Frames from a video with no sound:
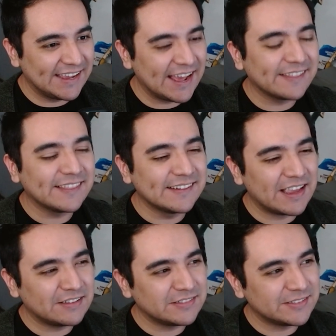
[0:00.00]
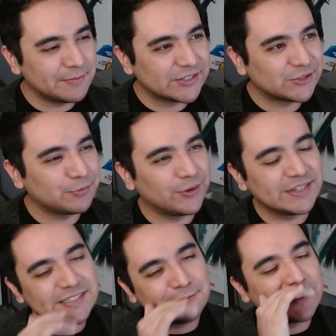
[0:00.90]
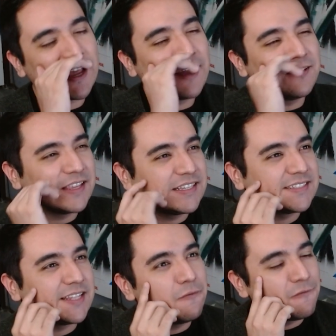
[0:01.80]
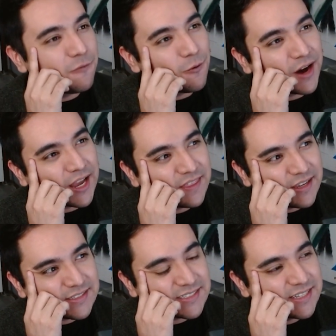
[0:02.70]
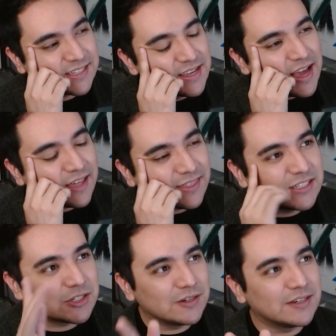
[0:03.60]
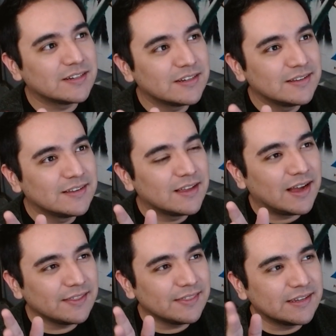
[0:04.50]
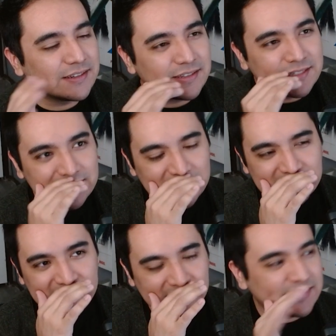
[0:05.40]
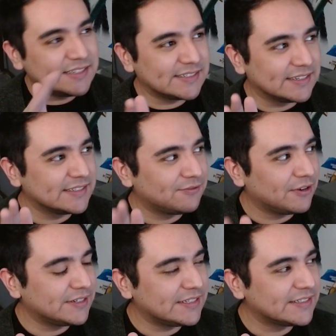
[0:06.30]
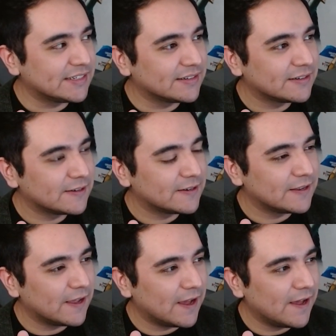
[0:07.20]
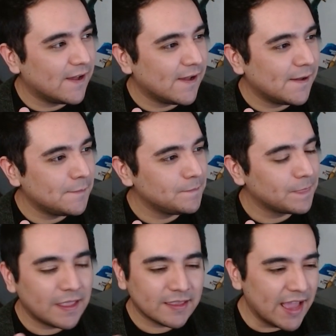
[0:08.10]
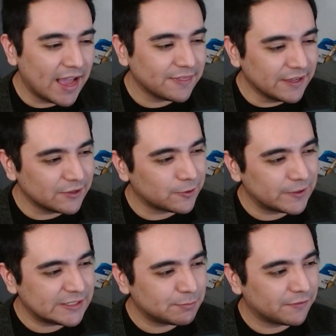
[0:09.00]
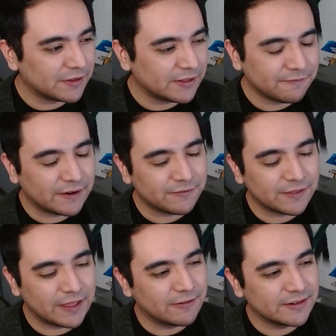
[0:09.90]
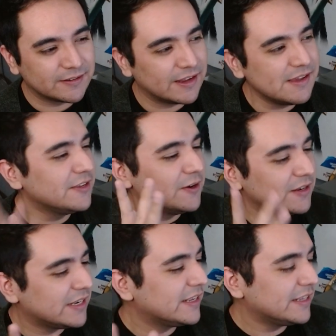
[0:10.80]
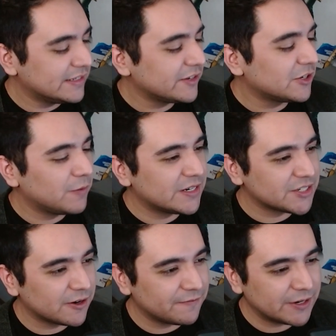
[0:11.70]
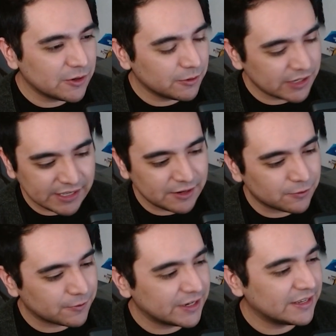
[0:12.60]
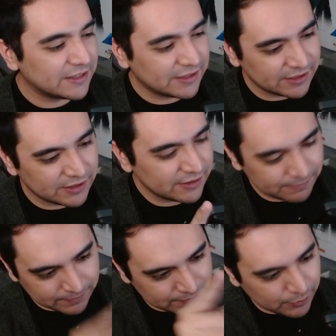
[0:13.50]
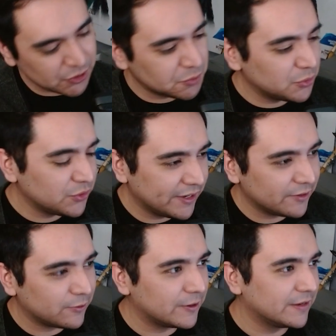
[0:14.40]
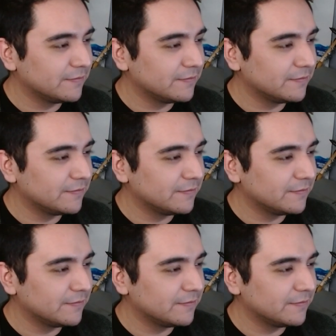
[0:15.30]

I think that gives it some extra points, but I don't think it's level 4. I think it's good. I think it's like decent. It's very decent. Yeah, I think a 3 is perfectly fine for that one. You know, it's a good way to start a video. Get a 3. Majin Buu, you get a 3.